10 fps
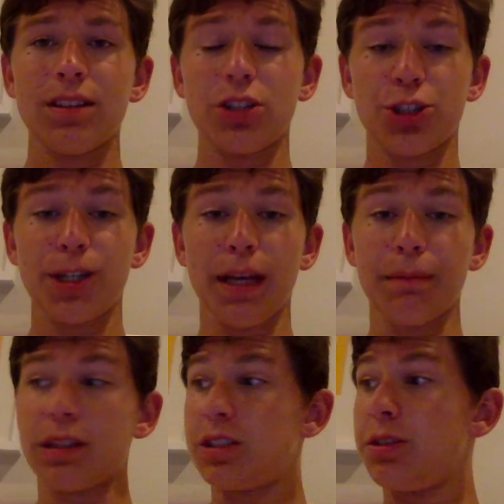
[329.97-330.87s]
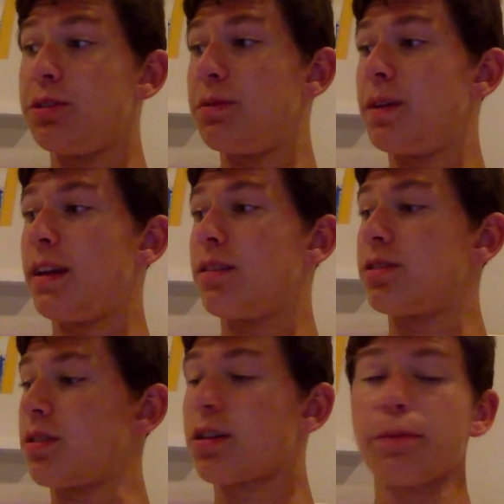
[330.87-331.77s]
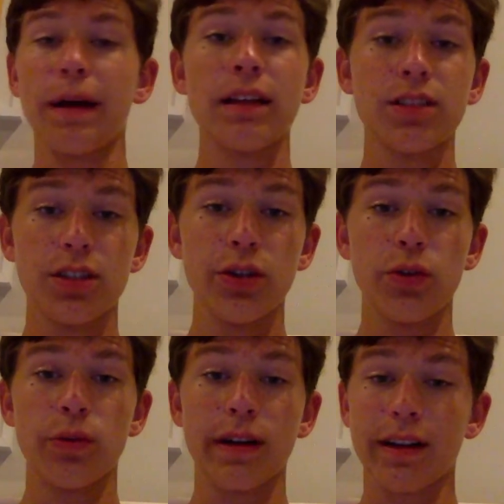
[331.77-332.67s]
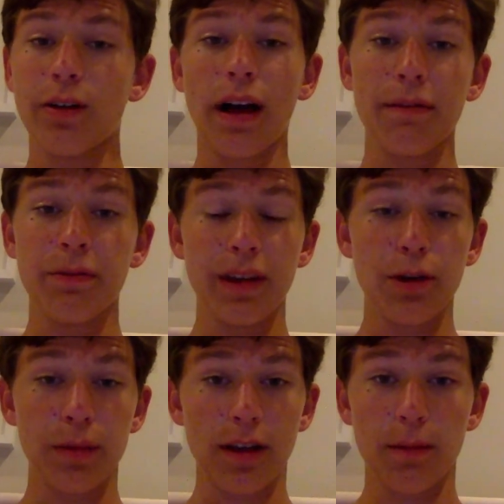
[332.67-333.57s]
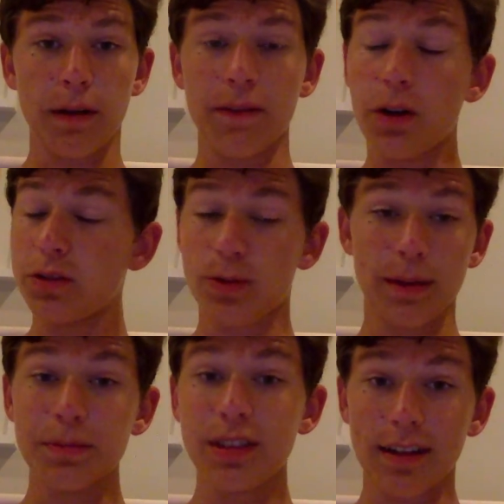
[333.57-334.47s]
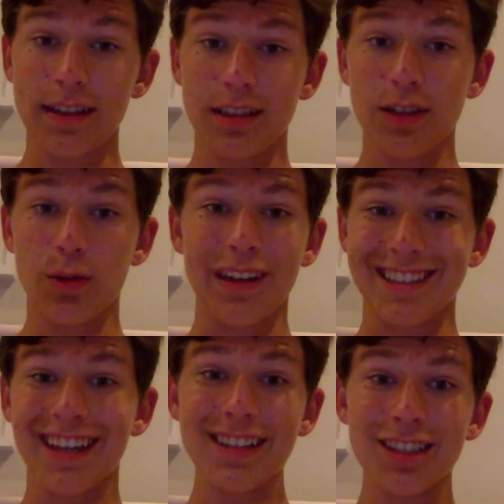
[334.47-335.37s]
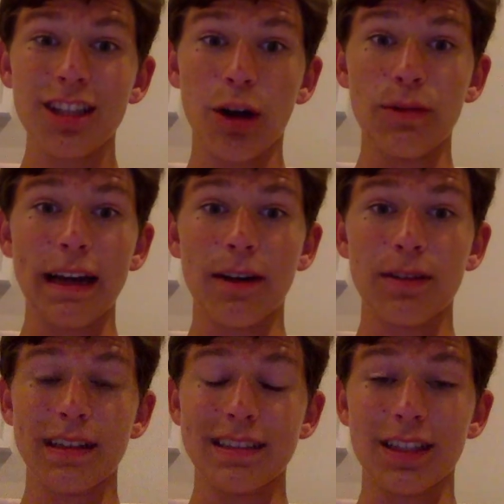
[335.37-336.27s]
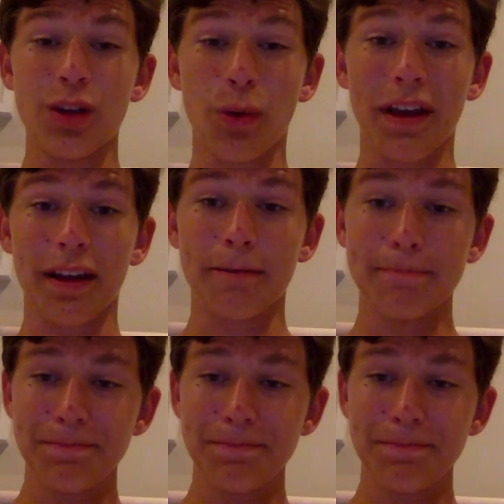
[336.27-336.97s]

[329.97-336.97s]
It's a shame because YouTube videos don't go past two, and I don't have a video player on my phone, so I'm stuck at two, and it's like slow now. It's annoying.